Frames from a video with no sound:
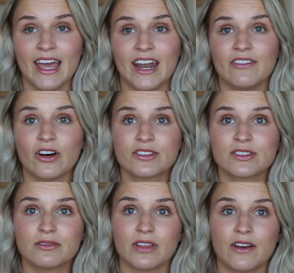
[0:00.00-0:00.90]
And I've
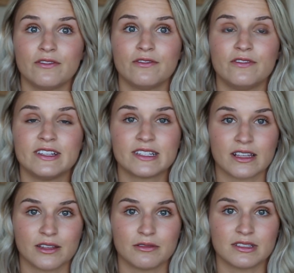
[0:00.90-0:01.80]
also loved
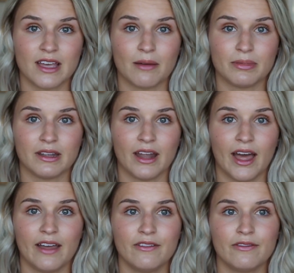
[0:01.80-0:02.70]
physically what's happened.
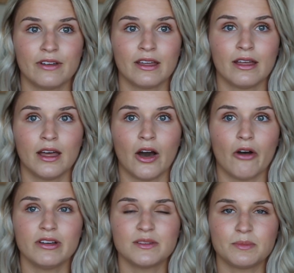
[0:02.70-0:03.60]
I've
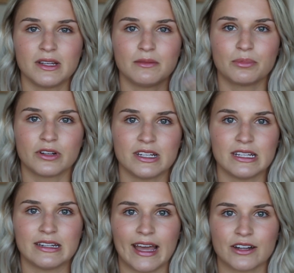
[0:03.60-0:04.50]
always been
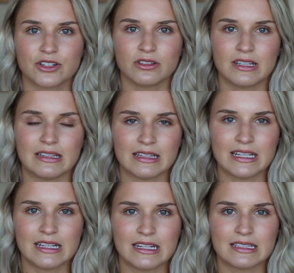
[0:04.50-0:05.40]
pretty naturally
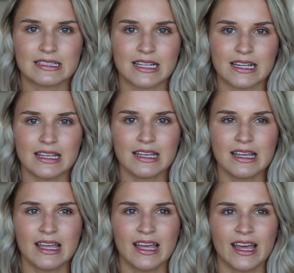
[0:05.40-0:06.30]
lean and skinny,
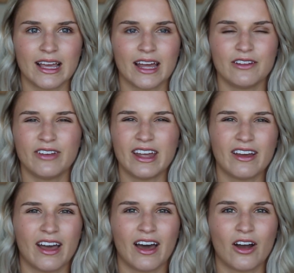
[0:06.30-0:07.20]
kind of had
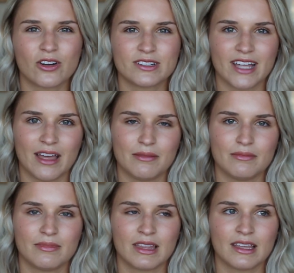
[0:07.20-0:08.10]
a hard
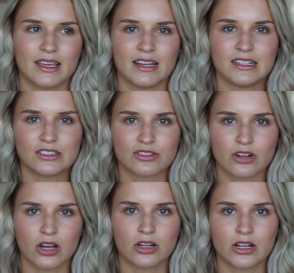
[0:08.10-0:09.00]
time getting
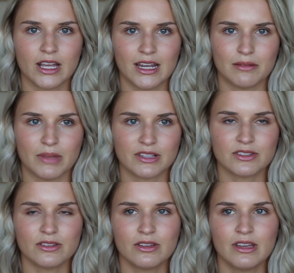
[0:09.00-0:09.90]
strong or gaining
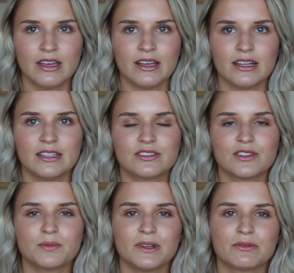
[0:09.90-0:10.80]
muscle. It's
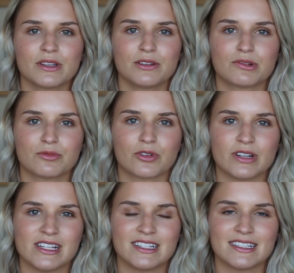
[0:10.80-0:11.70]
just been really
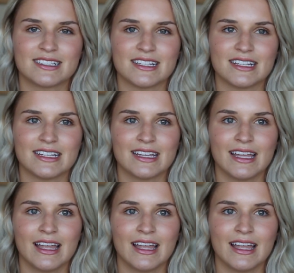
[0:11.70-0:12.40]
rewarding to see